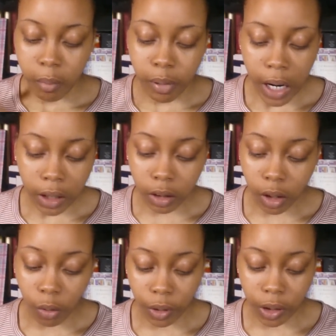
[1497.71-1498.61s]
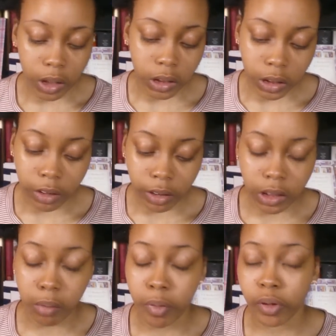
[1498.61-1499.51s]
Pride alone can ensnare
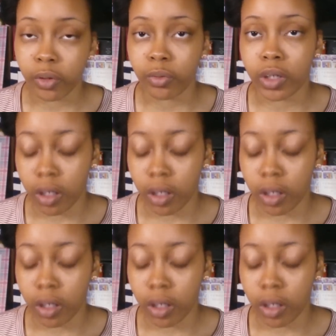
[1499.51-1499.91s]
us in million,